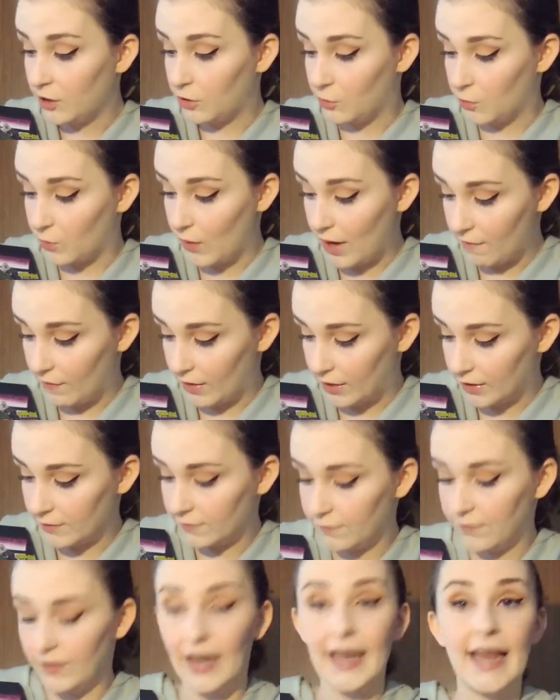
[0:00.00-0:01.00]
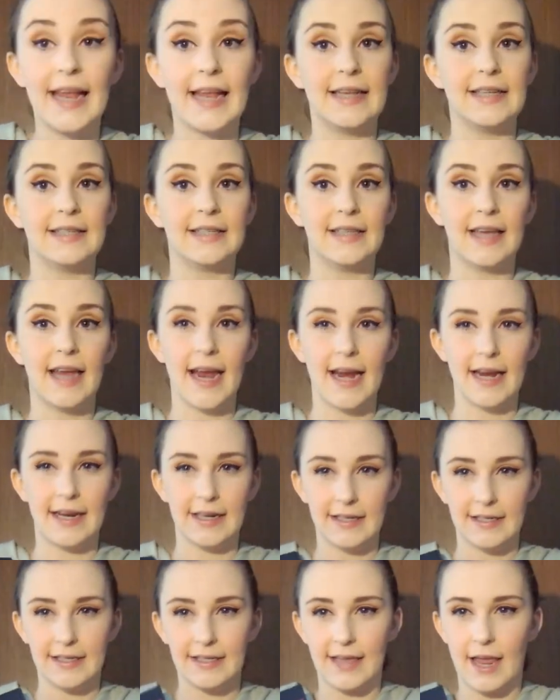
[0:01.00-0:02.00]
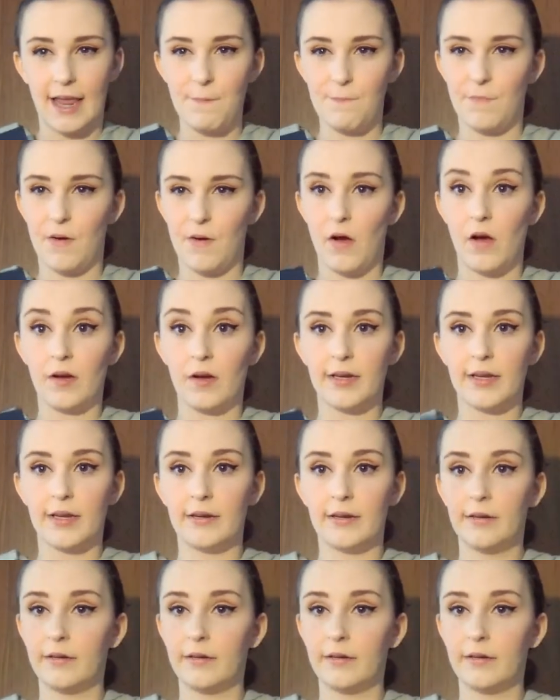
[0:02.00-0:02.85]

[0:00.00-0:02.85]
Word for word: Grievous flees in an escape pod